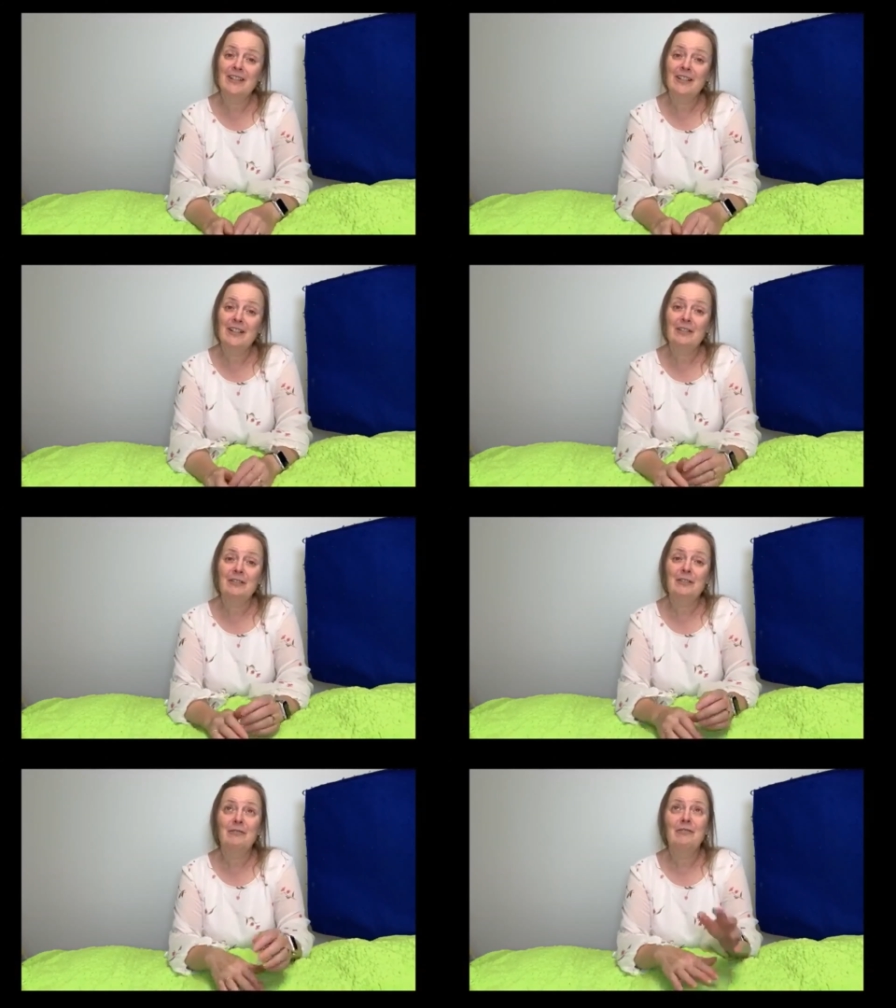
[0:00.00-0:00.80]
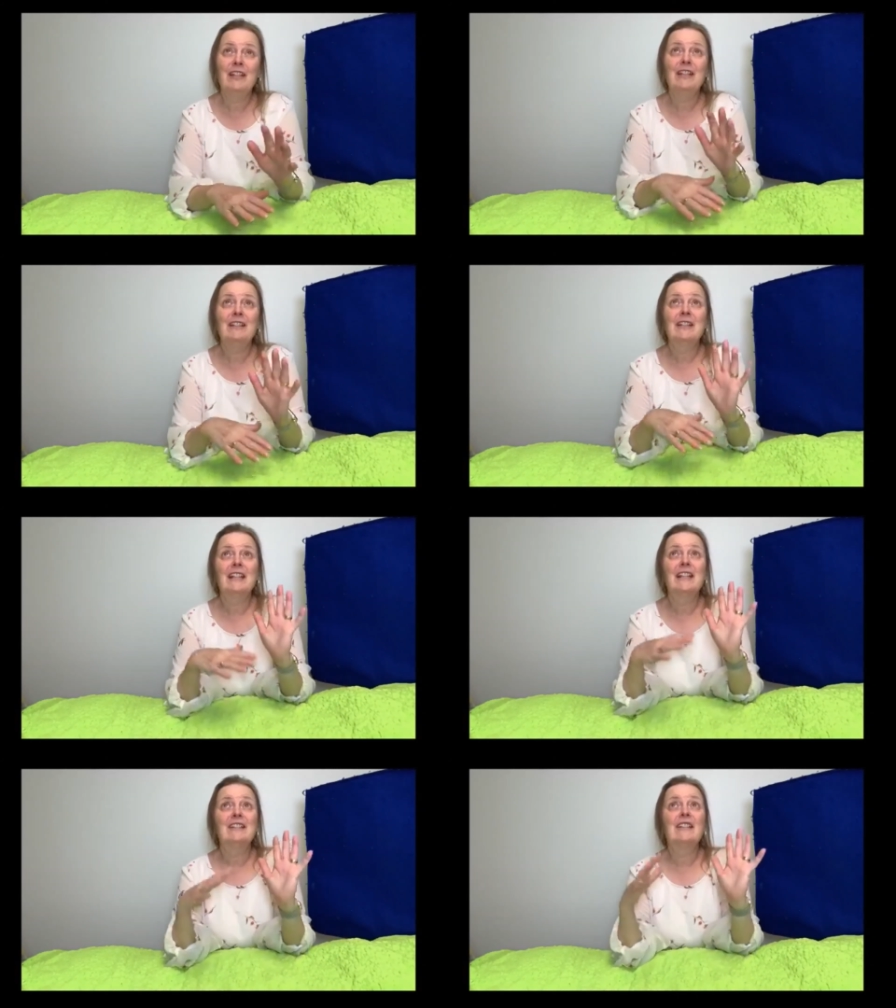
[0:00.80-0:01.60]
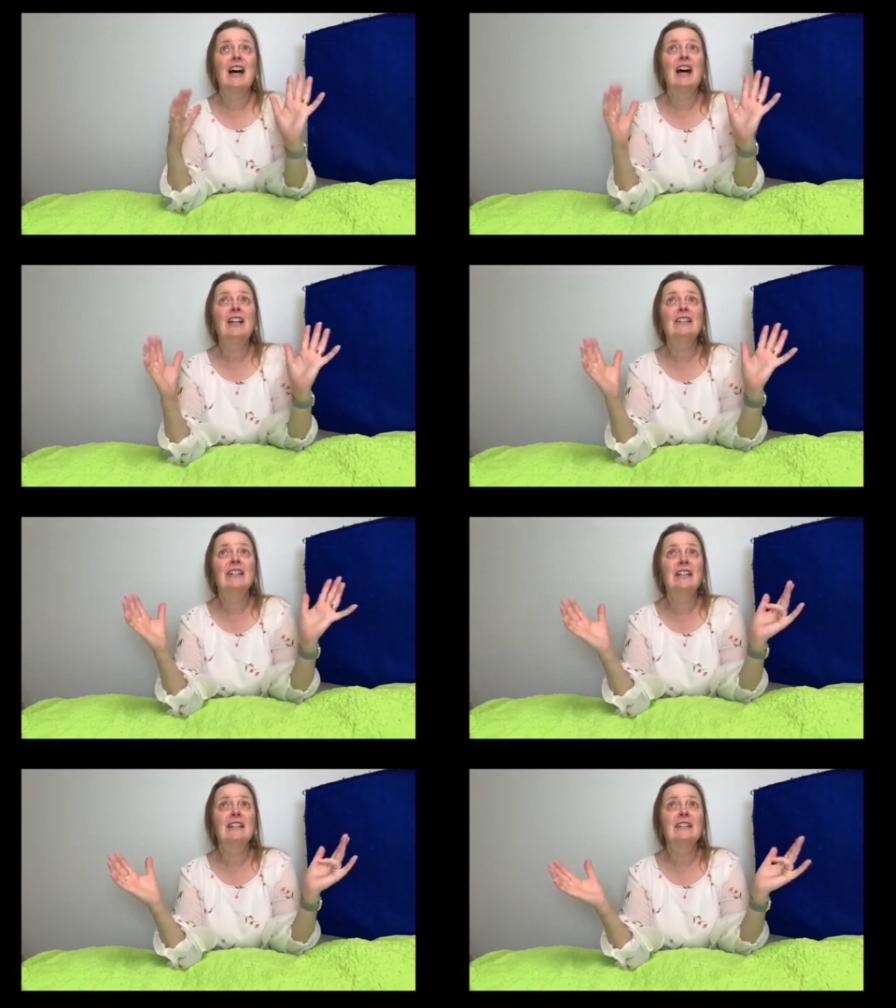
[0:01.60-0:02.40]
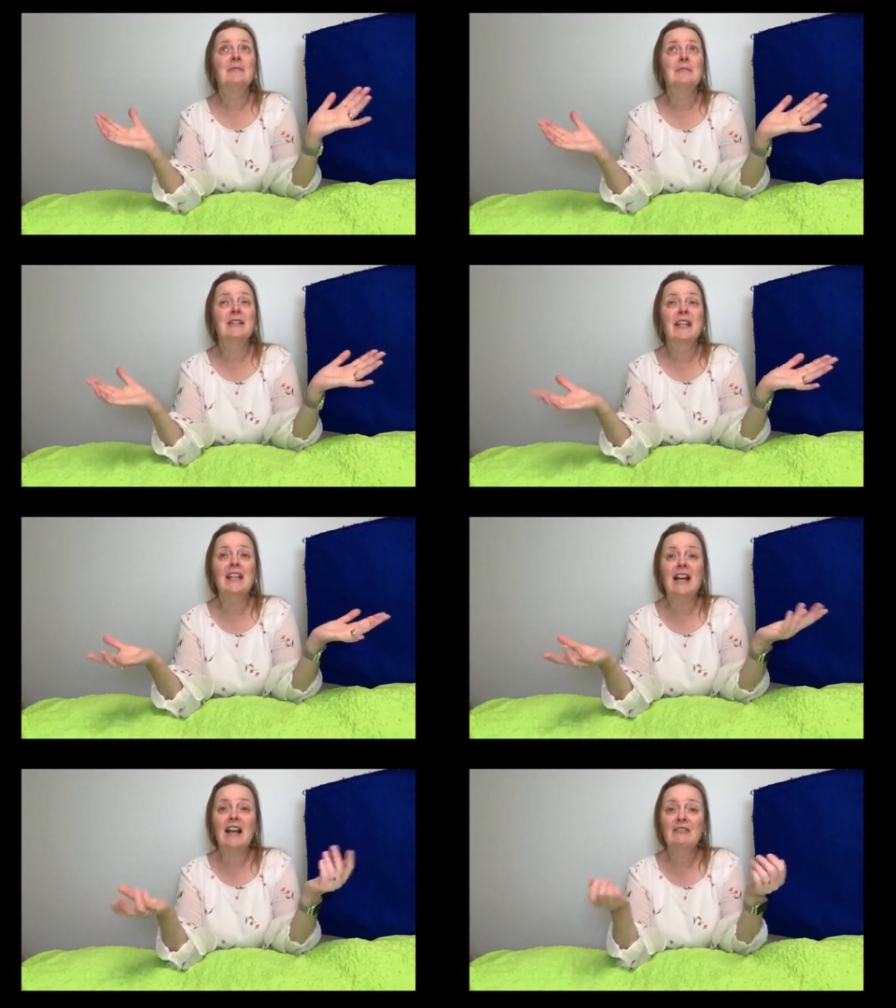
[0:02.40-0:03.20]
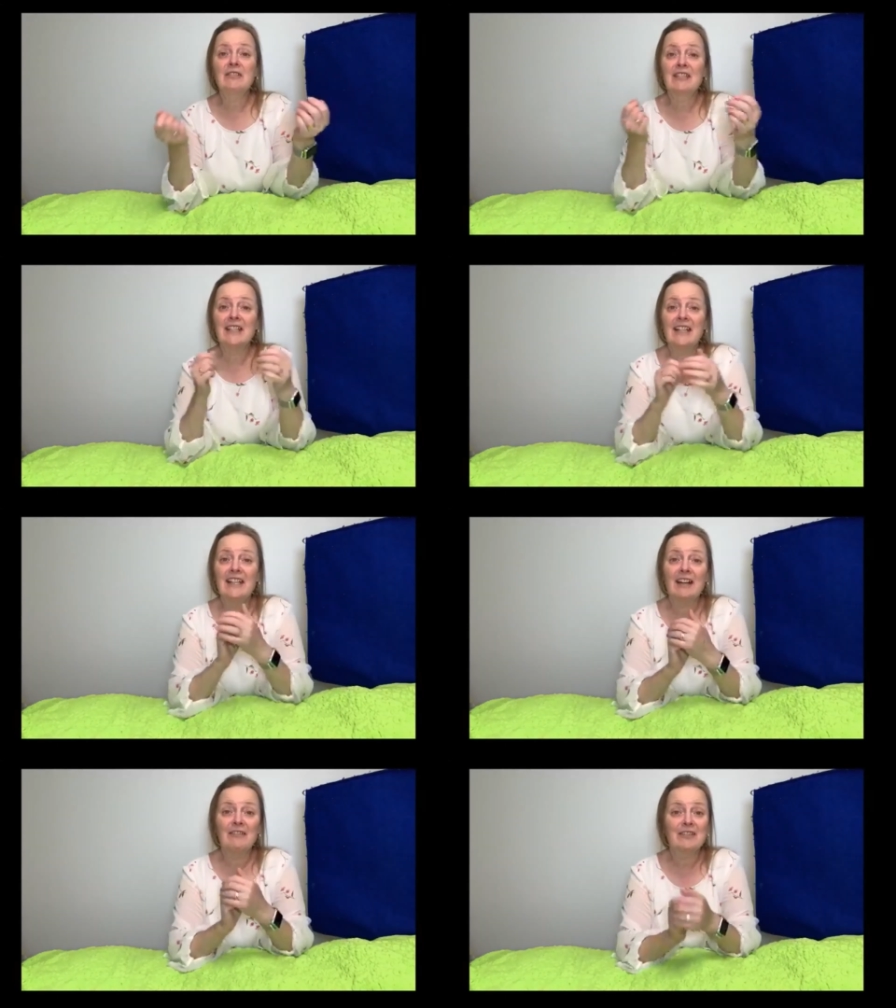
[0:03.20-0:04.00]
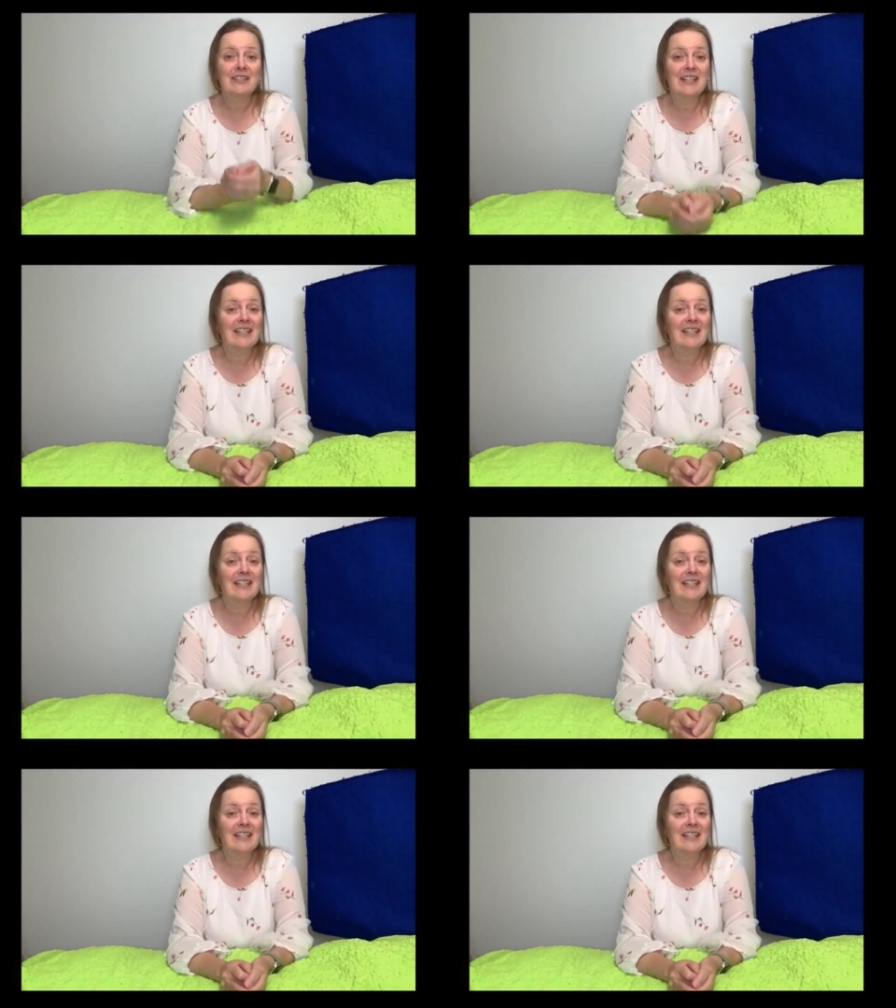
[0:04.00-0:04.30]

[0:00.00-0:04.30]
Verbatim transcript: could feed the entire kingdom day after day after day.